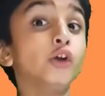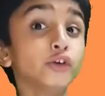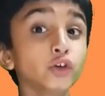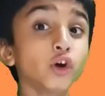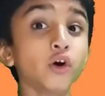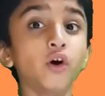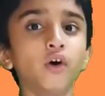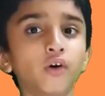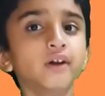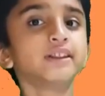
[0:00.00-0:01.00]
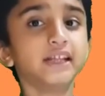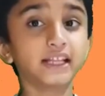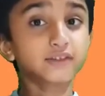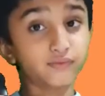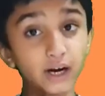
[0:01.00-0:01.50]
No, there
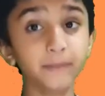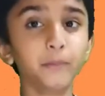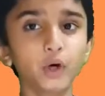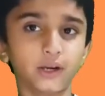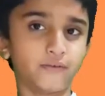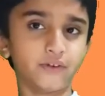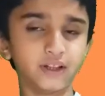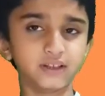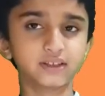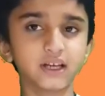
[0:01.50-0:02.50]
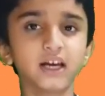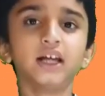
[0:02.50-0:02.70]
is one more difference.